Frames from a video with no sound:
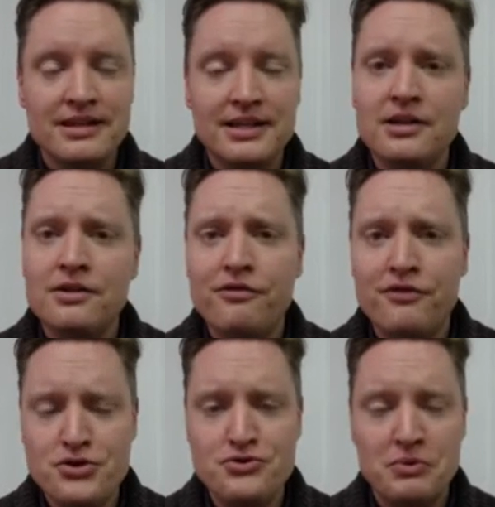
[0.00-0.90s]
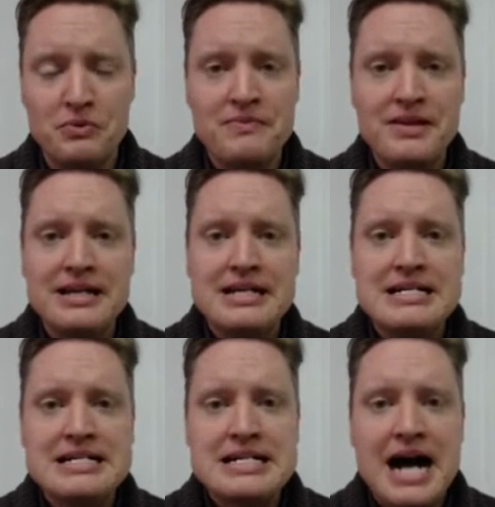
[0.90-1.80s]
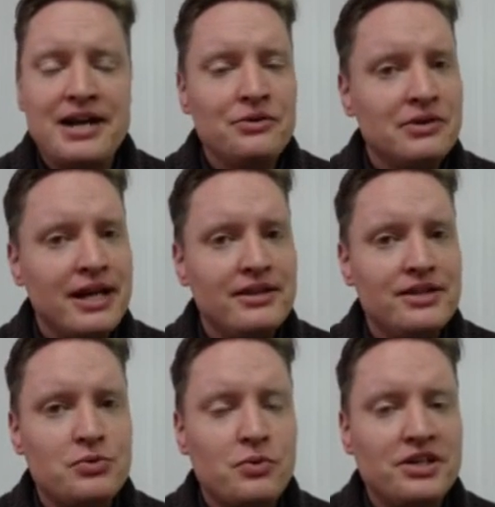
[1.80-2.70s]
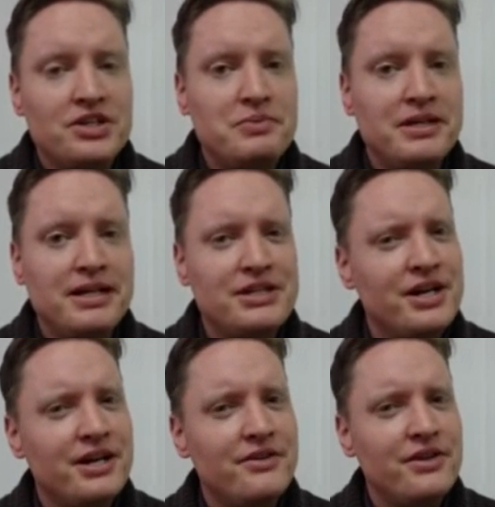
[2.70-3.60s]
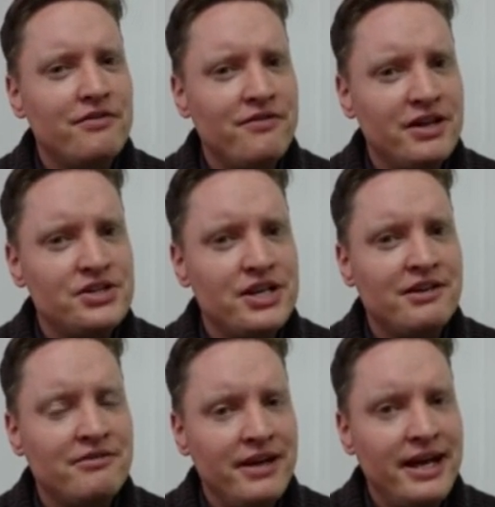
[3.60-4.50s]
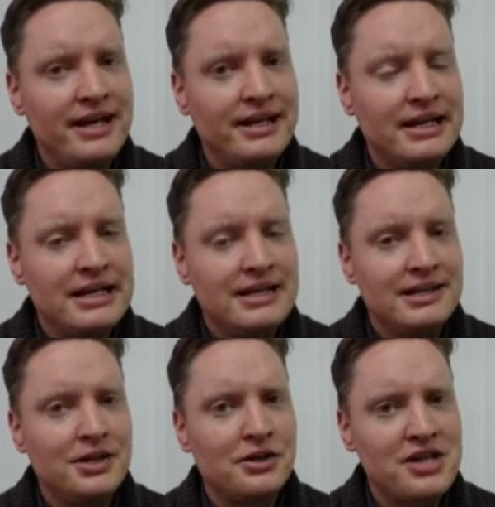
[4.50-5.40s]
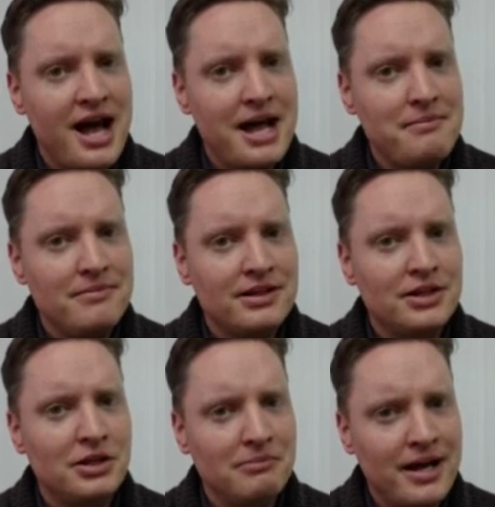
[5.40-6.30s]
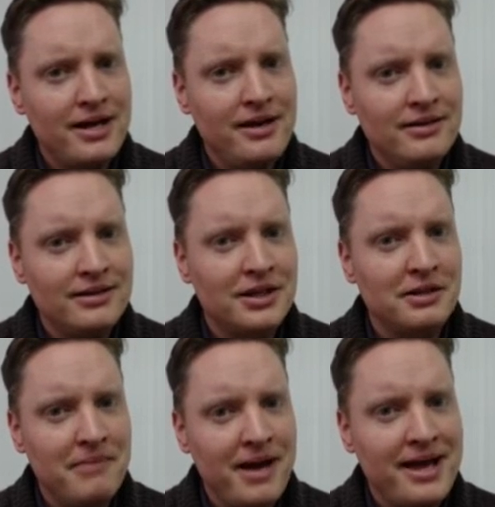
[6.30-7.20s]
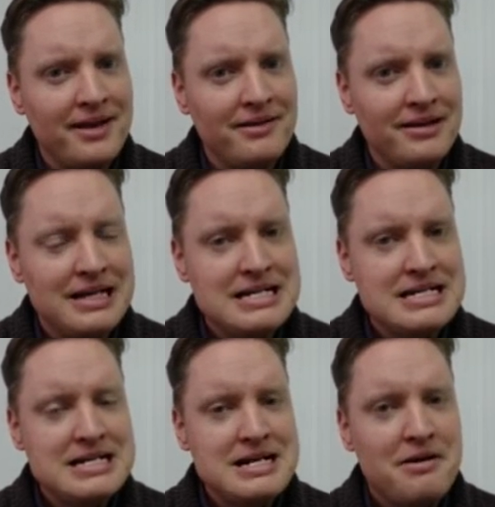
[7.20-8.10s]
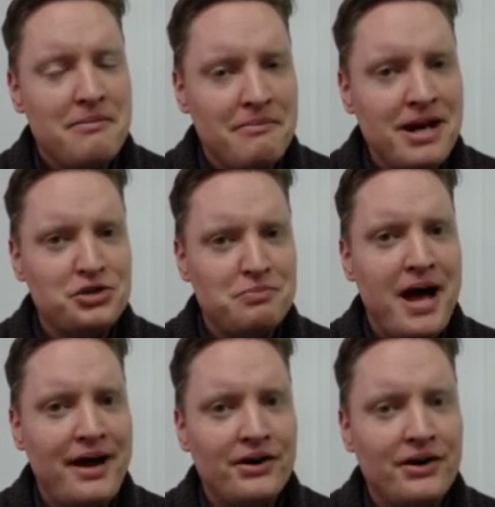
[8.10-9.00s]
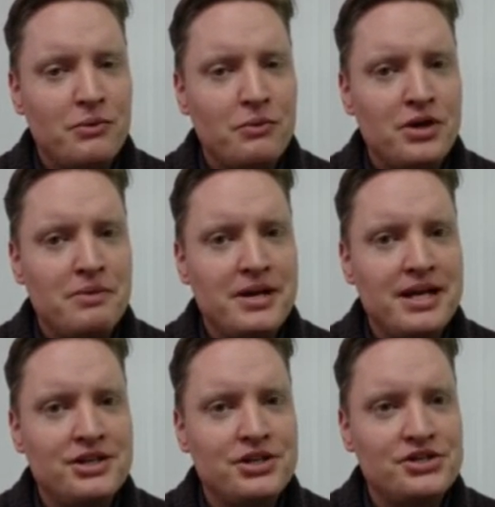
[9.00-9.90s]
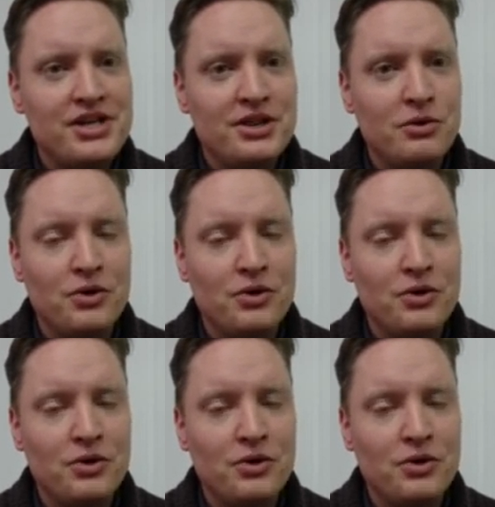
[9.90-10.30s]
Little, few. I don't like these words because they're fuzzy and vague. Little time, little money, little man. Much better would be to say the